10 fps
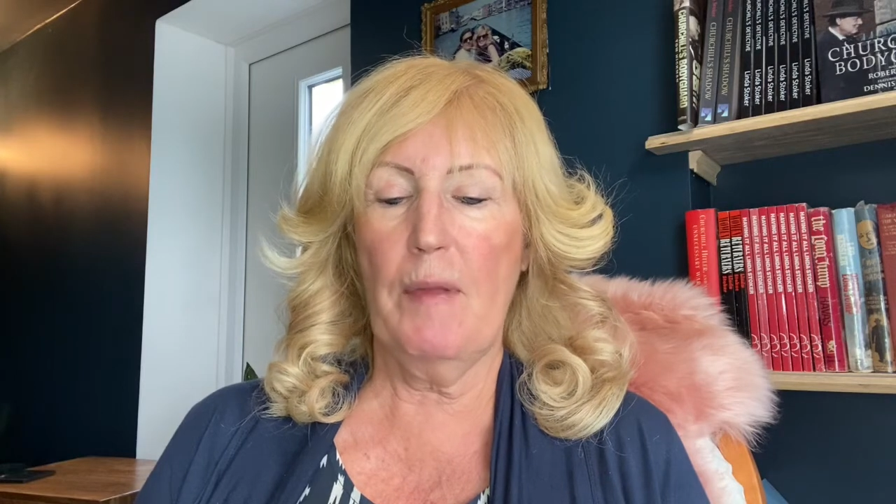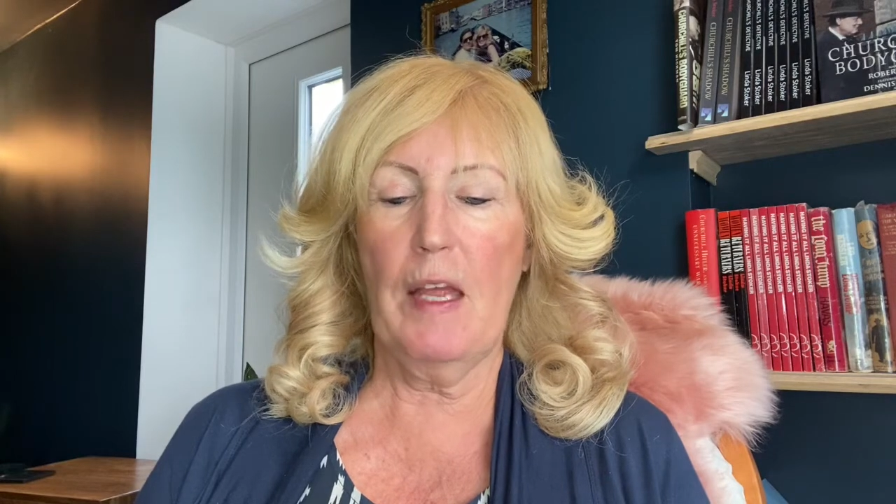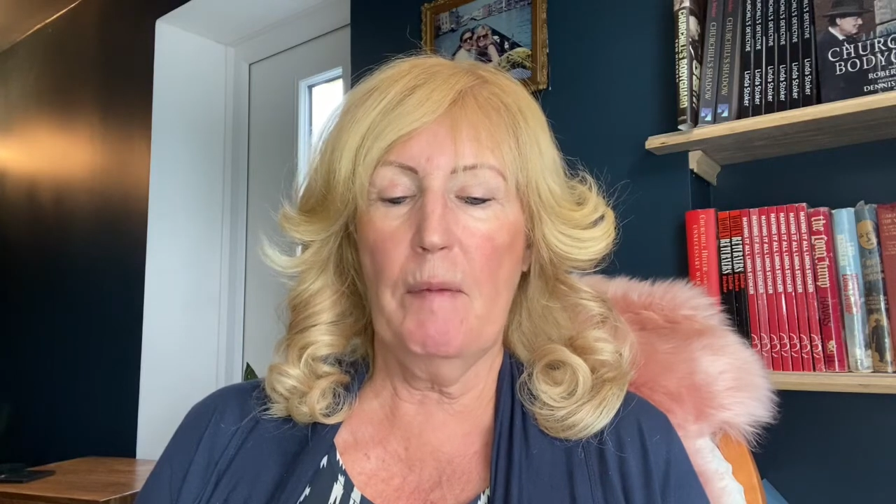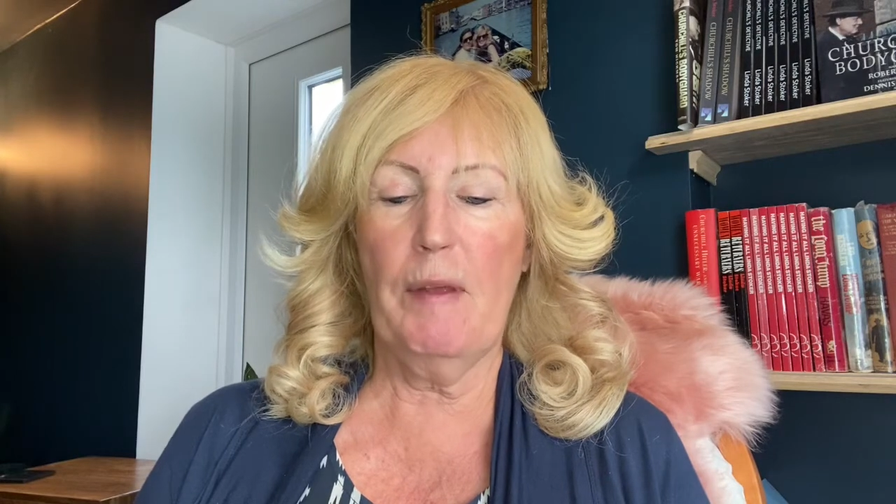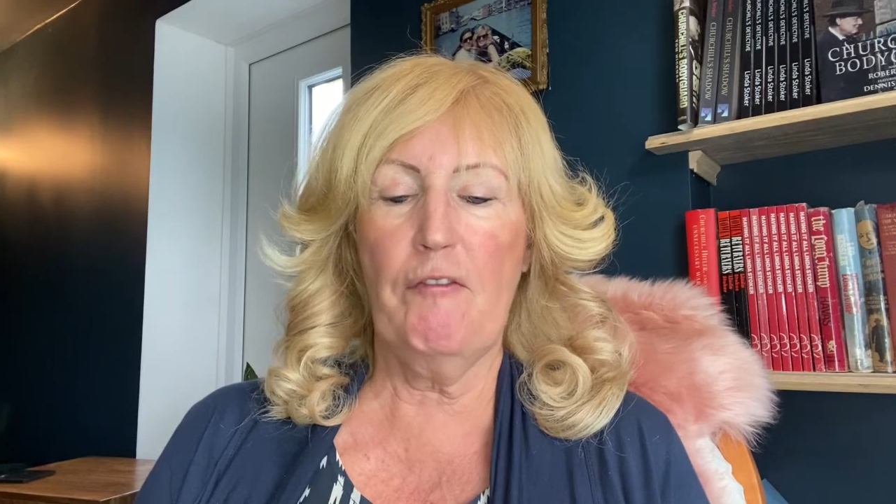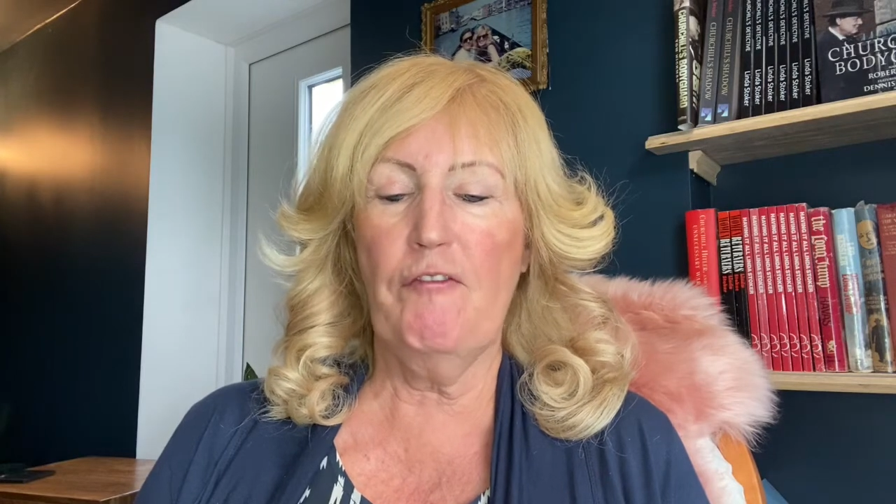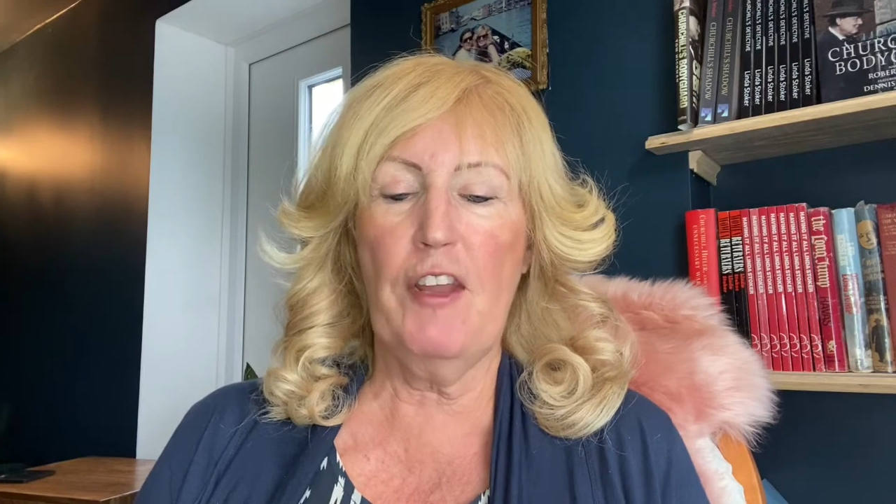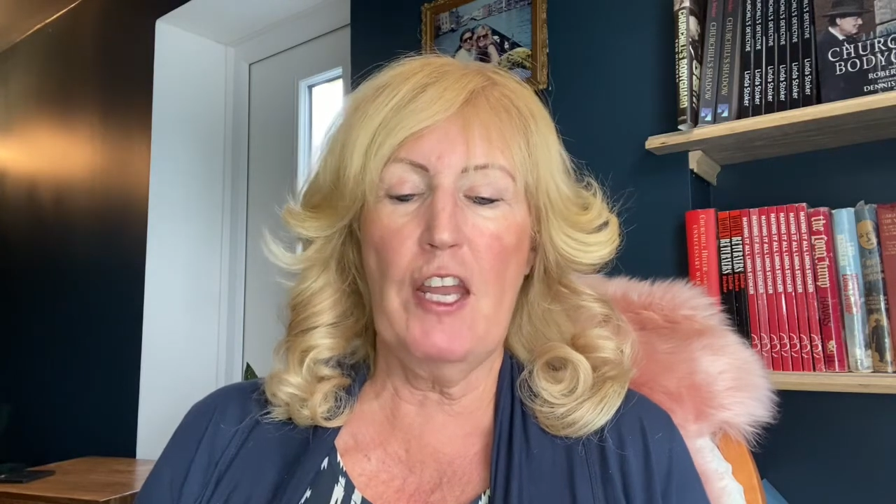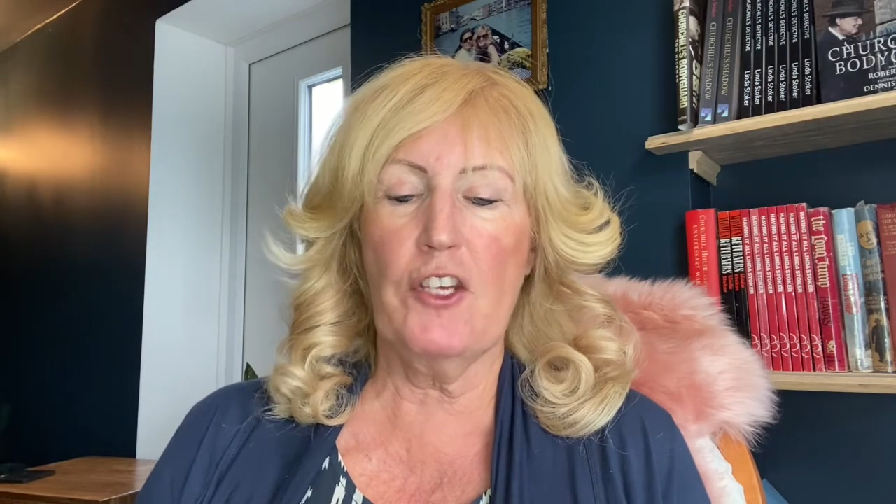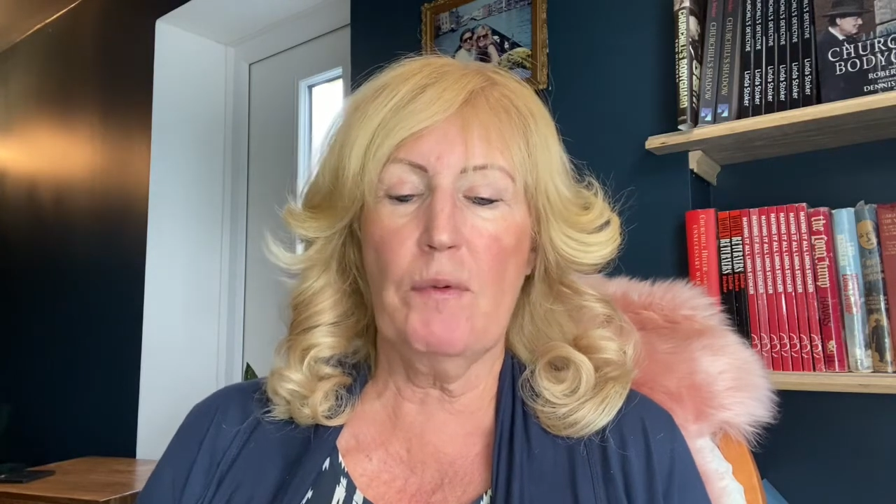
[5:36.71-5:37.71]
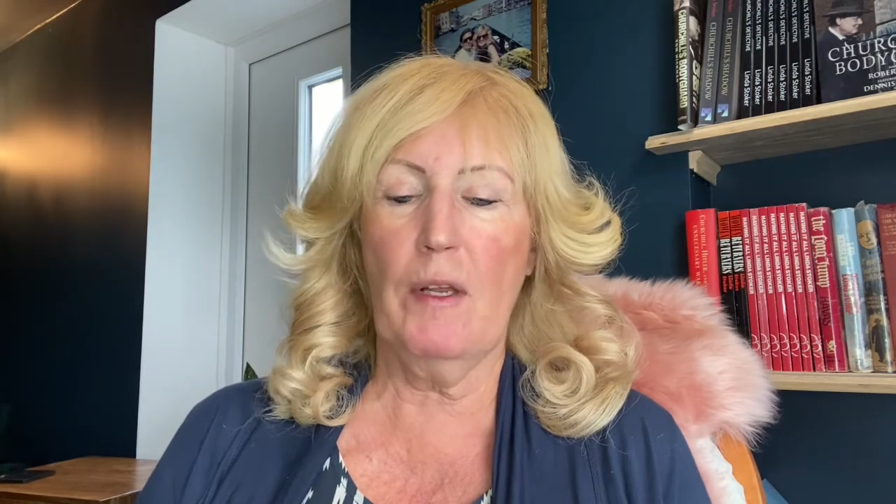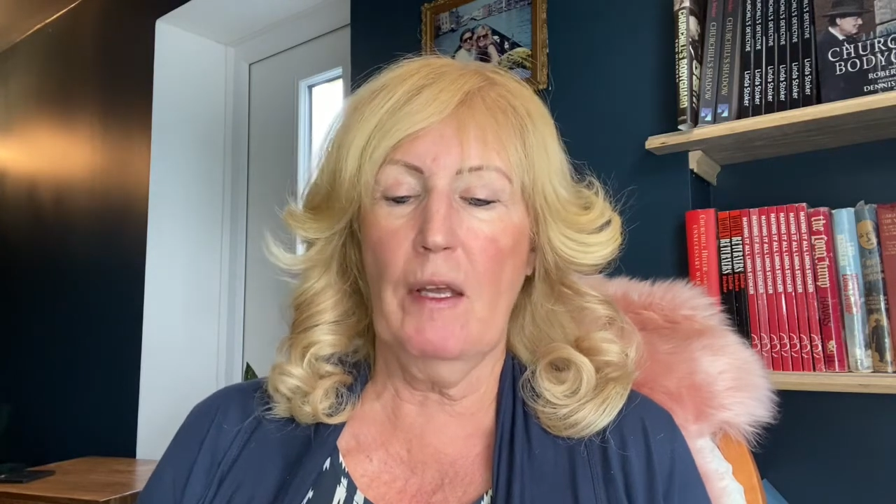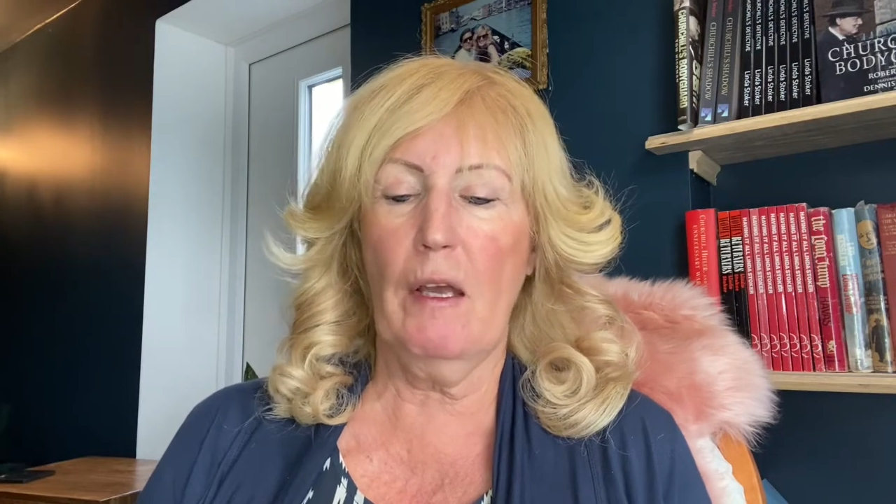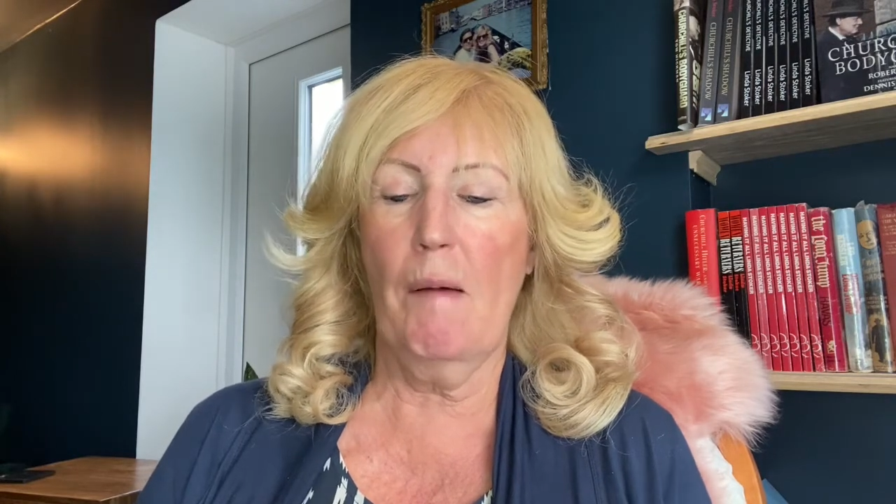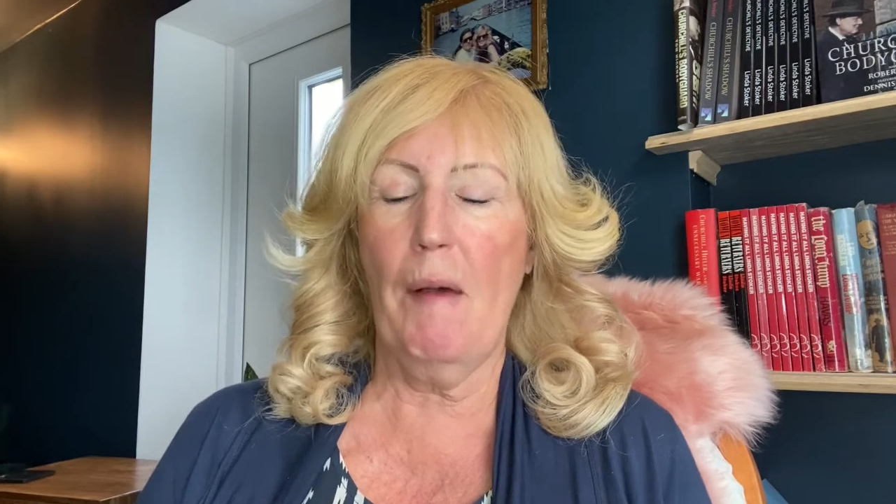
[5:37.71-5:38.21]
it'll be finished when I
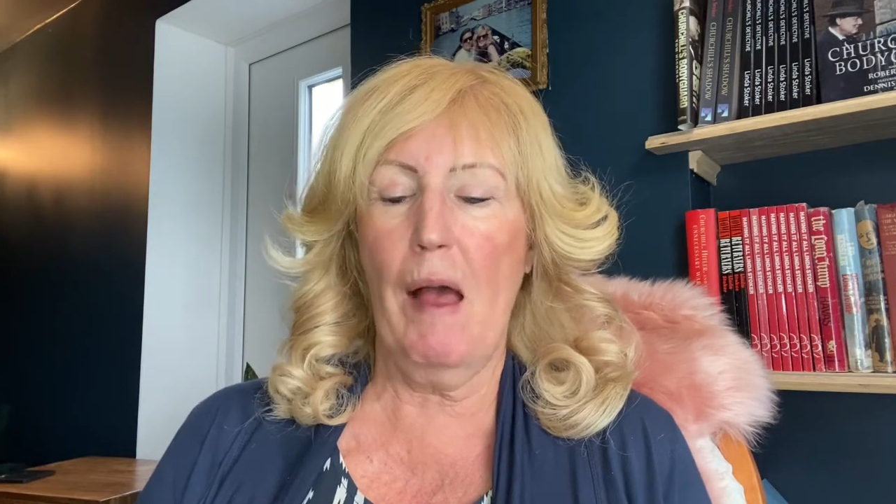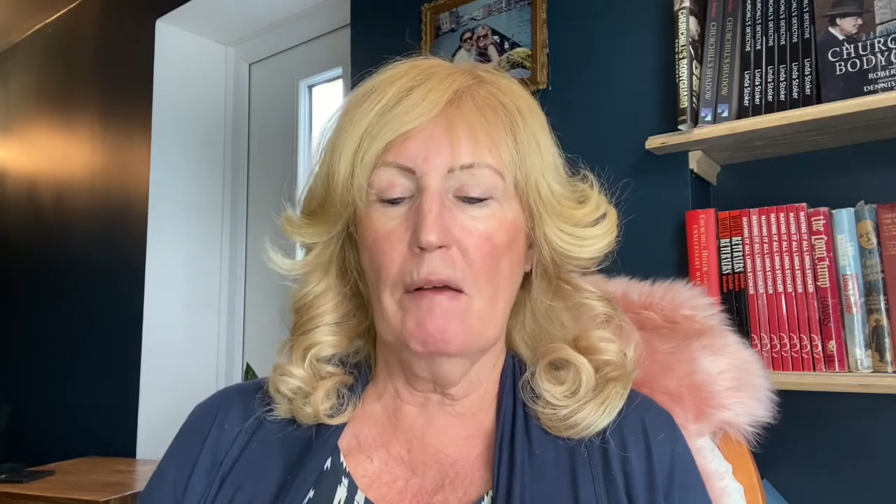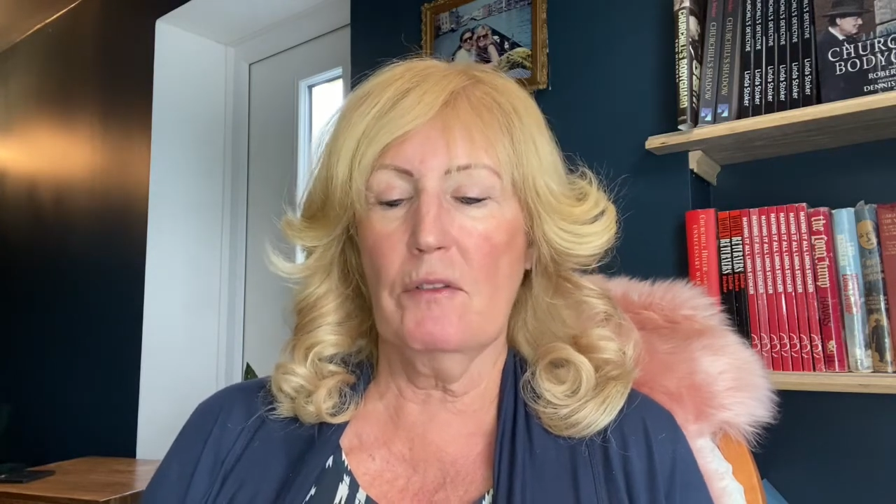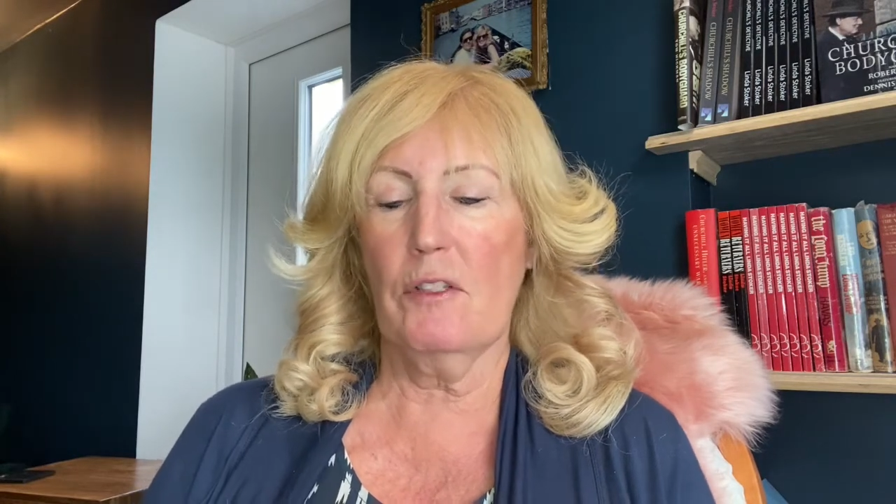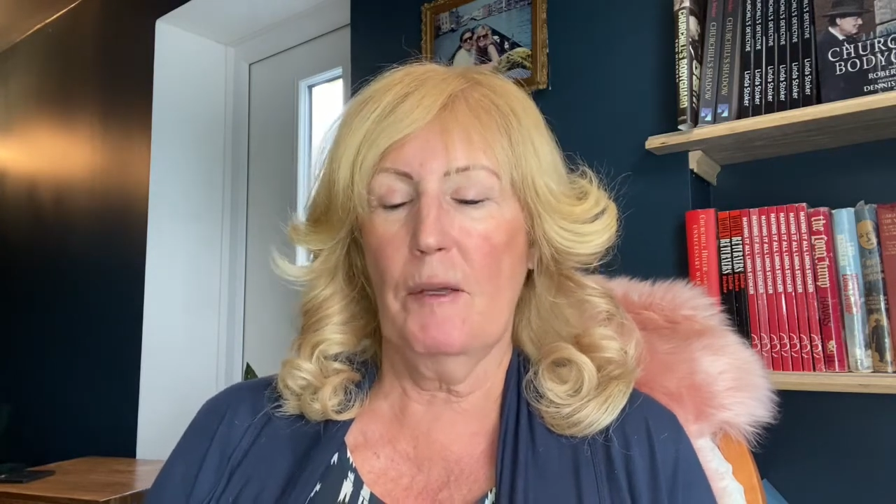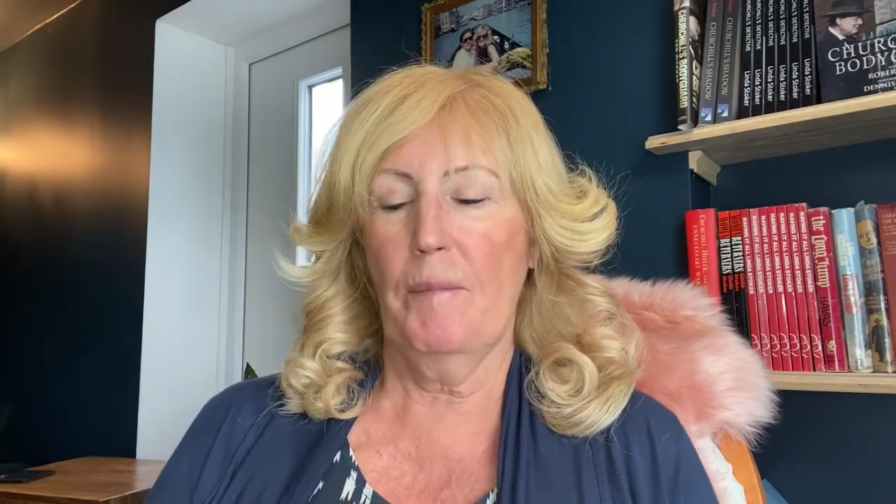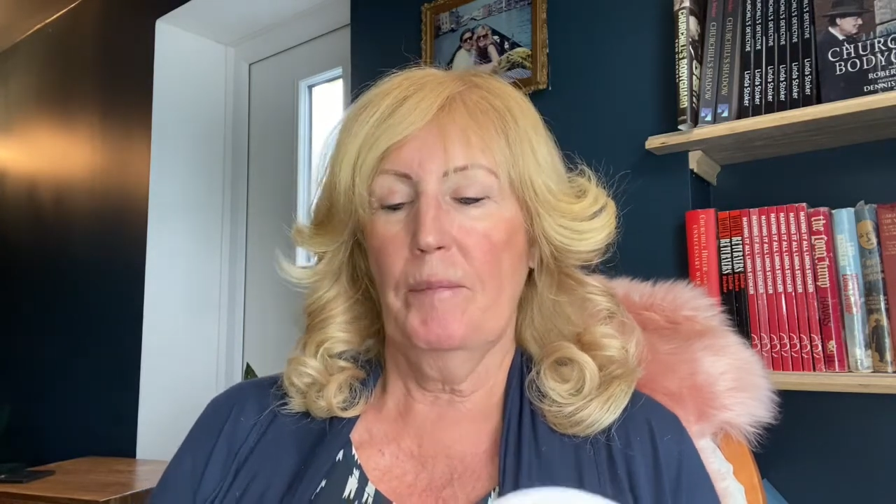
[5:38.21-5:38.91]
come out.